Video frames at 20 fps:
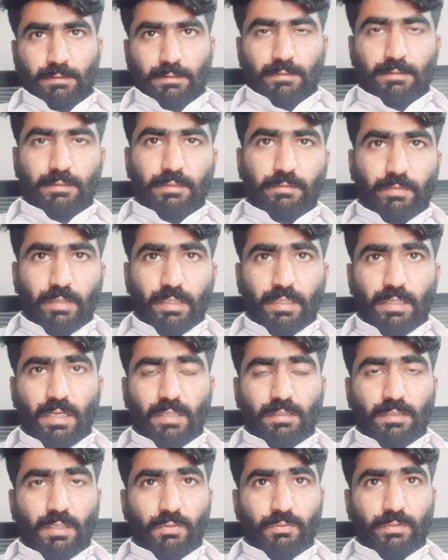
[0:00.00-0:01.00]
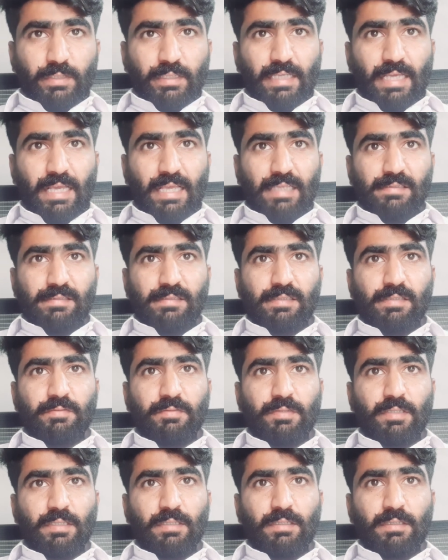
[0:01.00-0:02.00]
The word accounting has
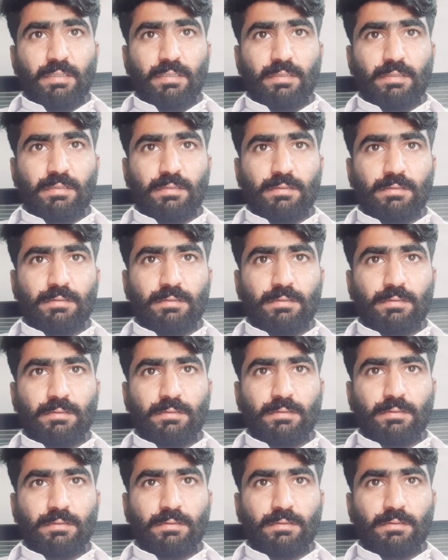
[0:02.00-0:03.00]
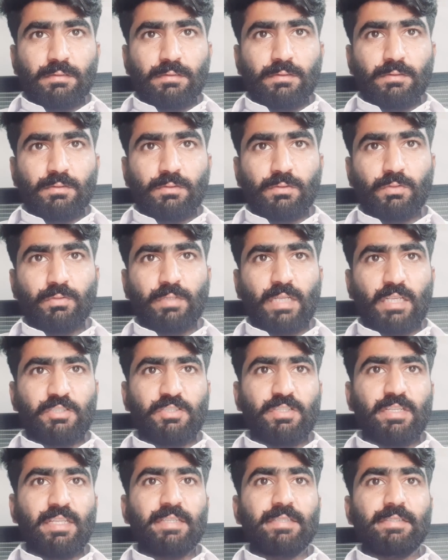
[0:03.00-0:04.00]
several
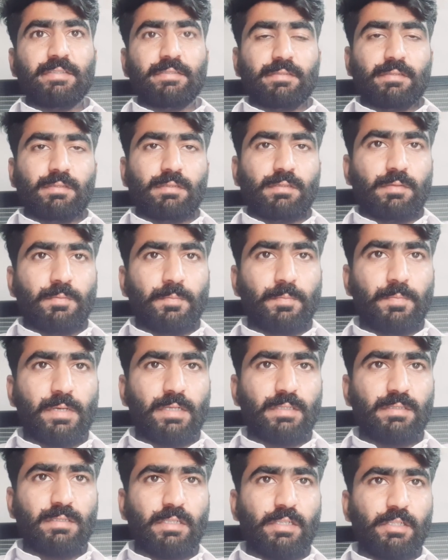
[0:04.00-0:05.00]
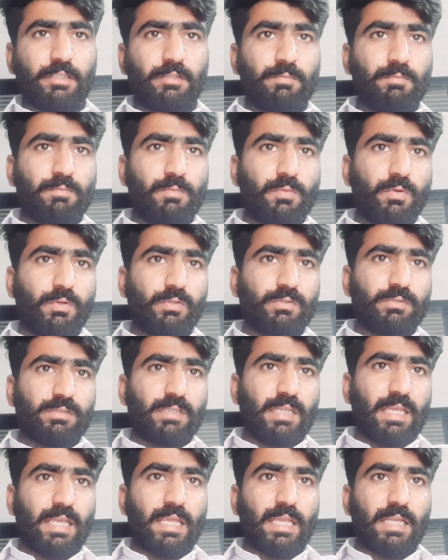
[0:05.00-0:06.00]
connectionaries, but it most
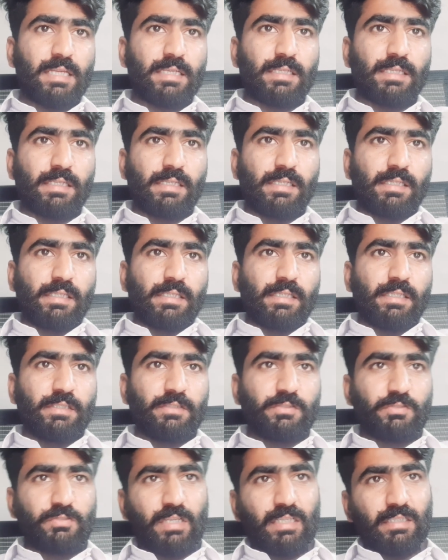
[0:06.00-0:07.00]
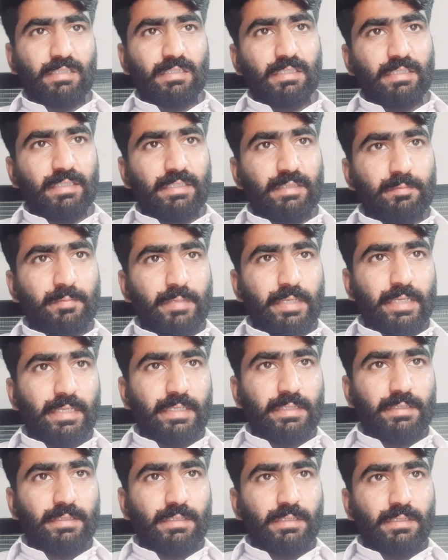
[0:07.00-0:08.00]
and instantly
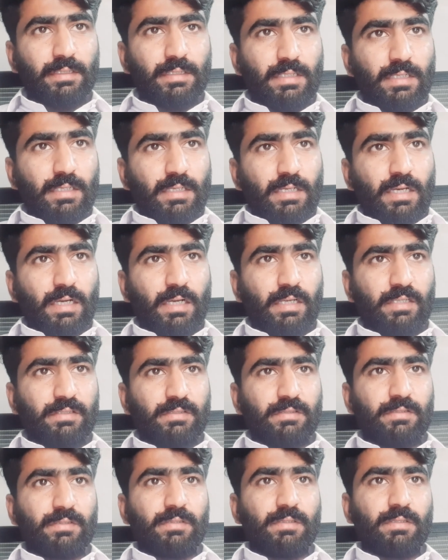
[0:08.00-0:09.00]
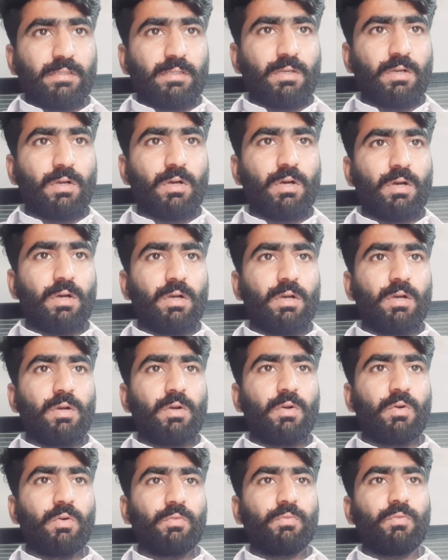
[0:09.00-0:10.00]
remained us
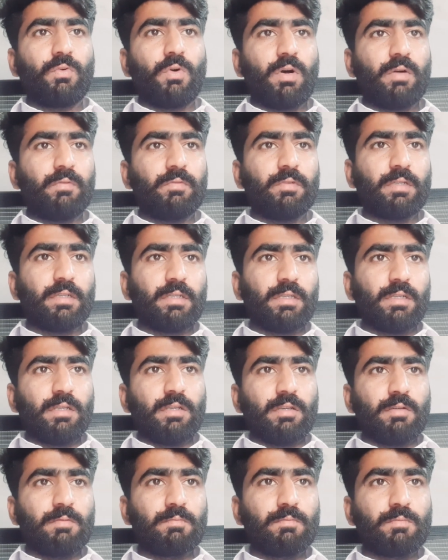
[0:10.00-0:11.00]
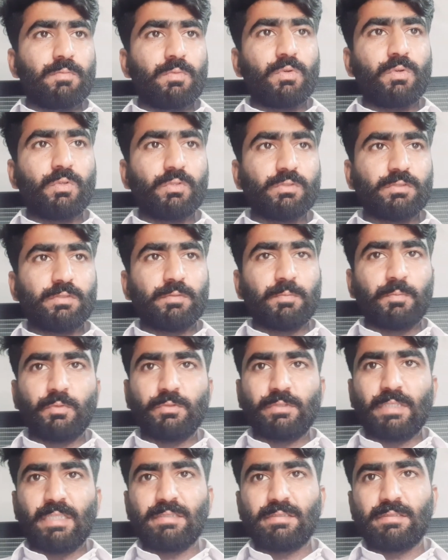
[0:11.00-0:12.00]
of our most
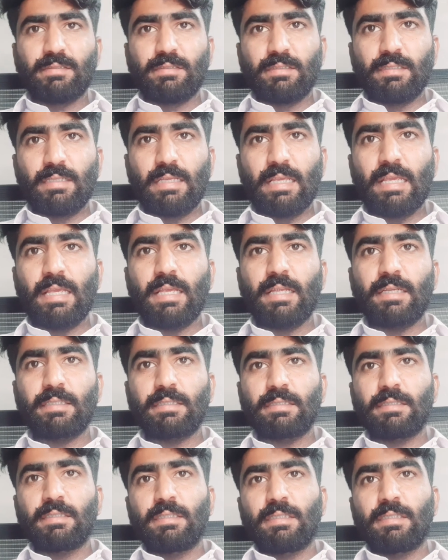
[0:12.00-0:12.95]
possessed and